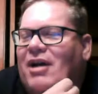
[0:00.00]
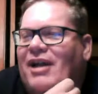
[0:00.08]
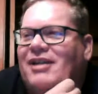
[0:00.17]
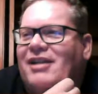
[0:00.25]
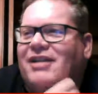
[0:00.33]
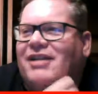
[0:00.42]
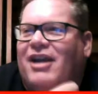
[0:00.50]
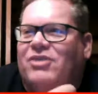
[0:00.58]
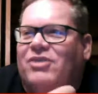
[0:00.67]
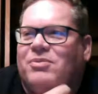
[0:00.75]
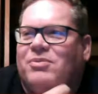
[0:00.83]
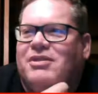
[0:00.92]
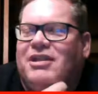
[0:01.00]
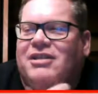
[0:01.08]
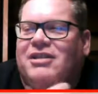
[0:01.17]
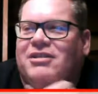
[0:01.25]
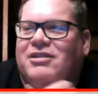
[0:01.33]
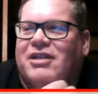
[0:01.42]
his house was
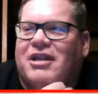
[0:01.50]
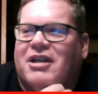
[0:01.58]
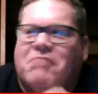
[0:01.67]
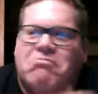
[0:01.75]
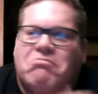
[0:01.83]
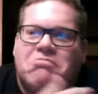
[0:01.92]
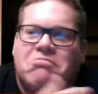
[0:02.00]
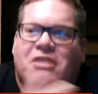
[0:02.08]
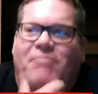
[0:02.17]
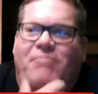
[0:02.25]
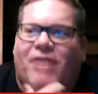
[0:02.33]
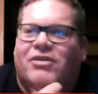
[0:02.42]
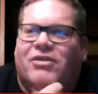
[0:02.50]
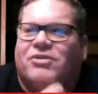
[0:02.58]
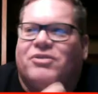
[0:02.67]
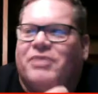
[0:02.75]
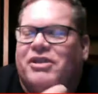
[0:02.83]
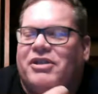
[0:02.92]
this mountainous
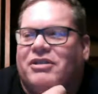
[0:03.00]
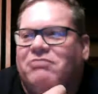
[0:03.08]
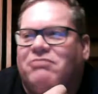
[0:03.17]
region,